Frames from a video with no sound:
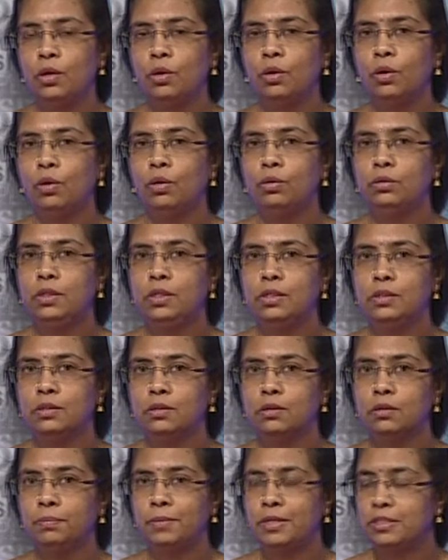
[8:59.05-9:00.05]
all these
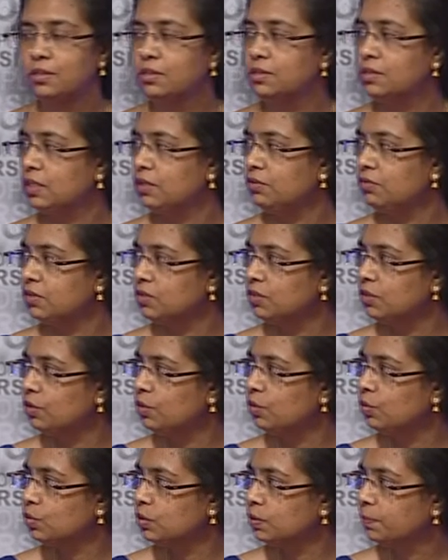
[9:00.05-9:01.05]
pesticide
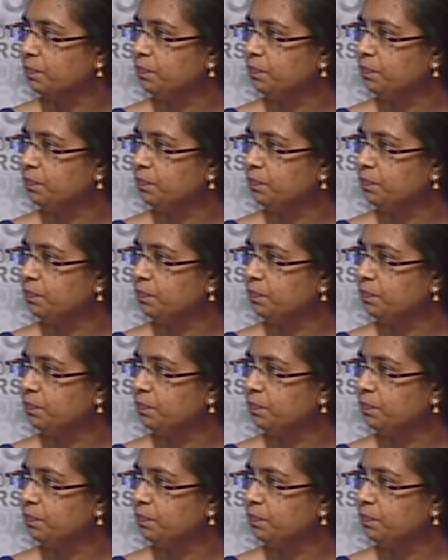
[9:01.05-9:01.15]
residues.